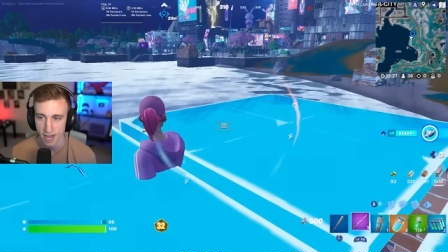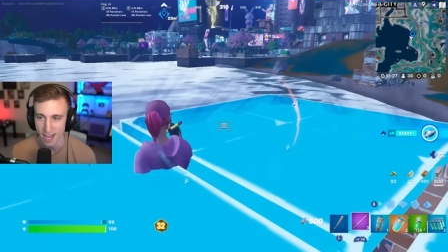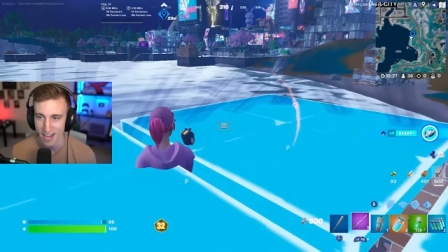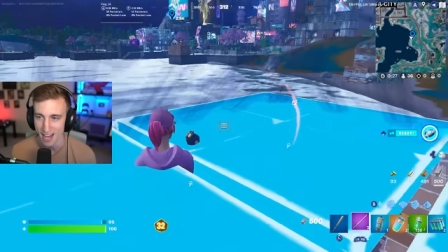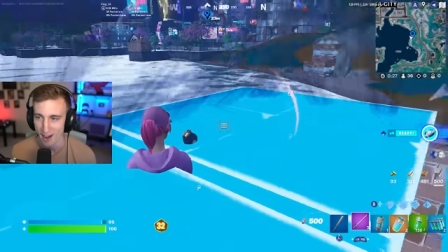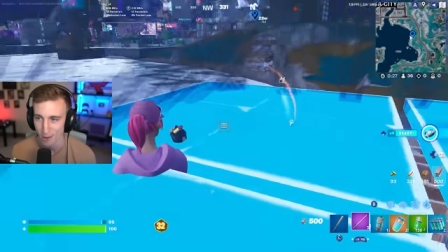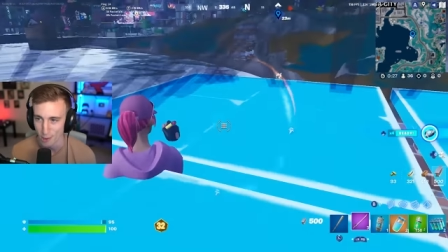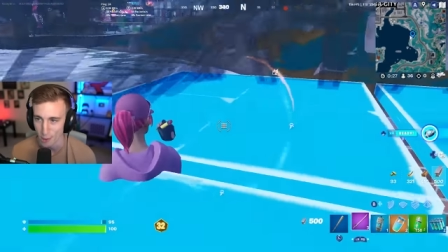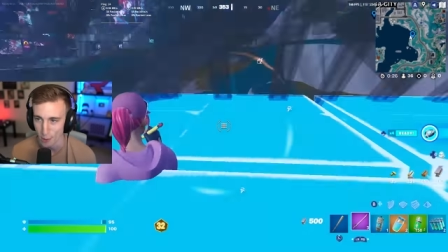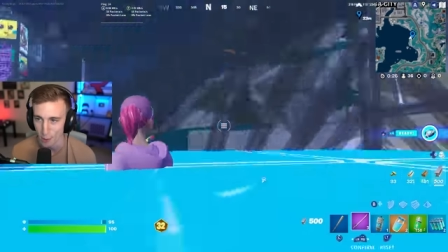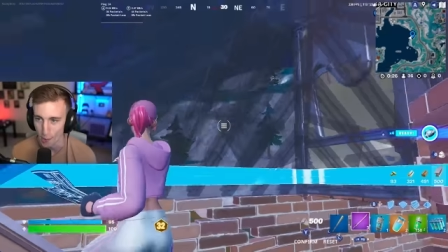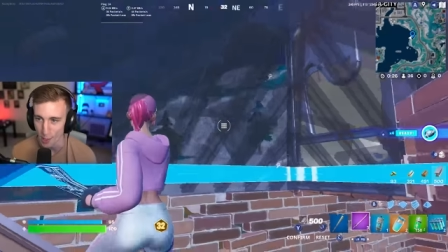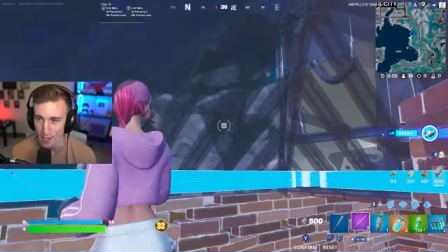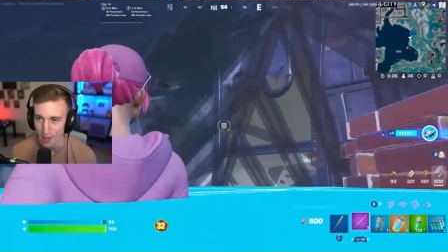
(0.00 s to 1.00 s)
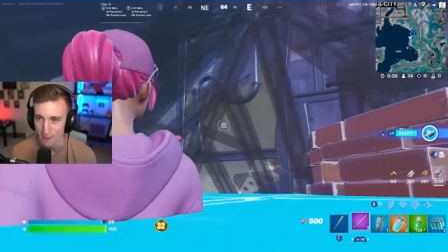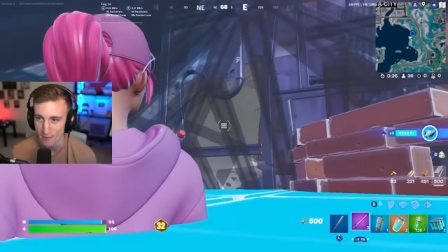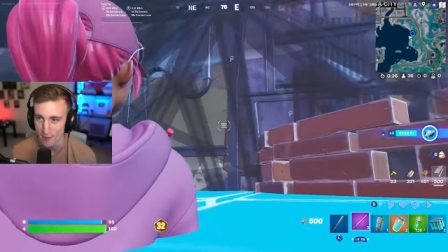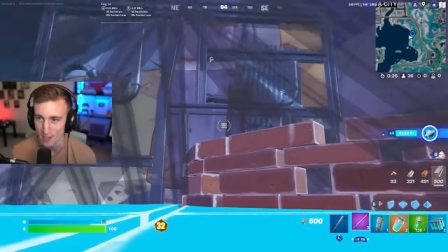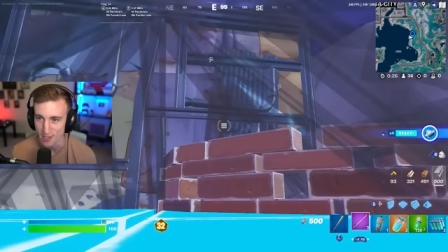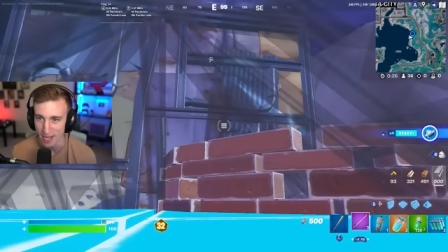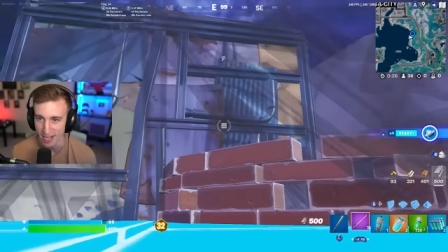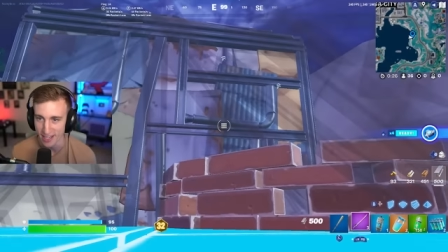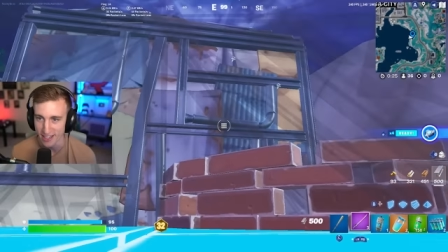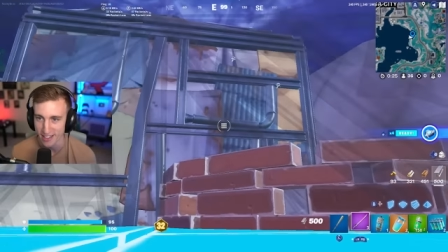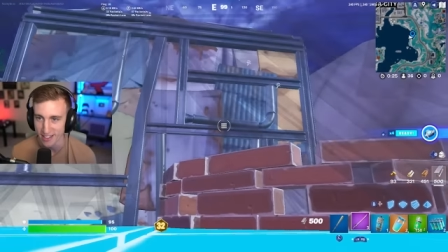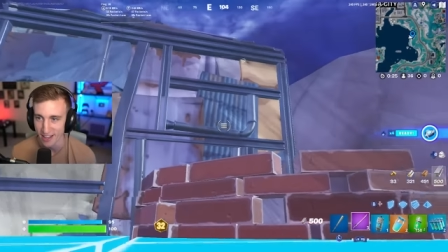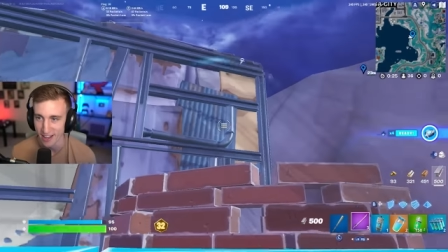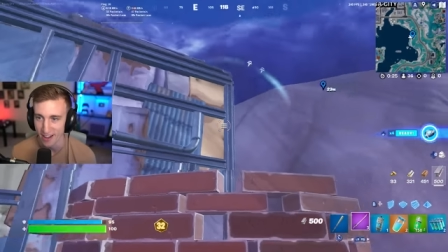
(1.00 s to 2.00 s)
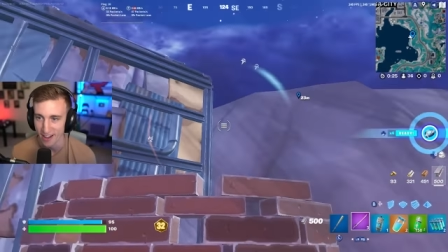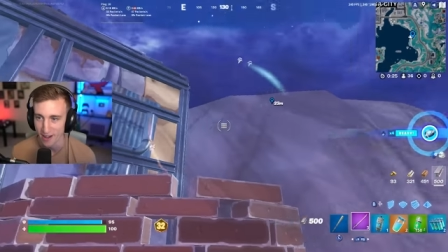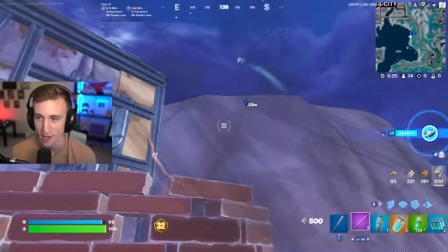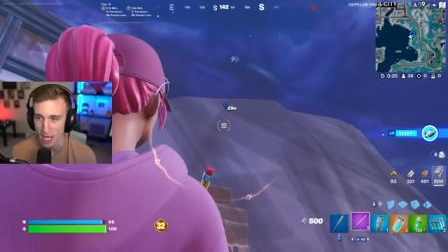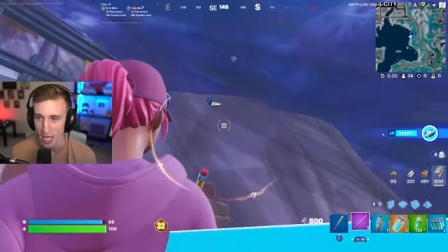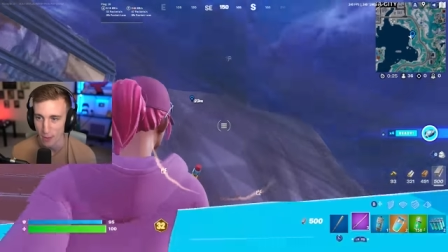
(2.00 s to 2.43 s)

I was a little worried there for a second. Okay,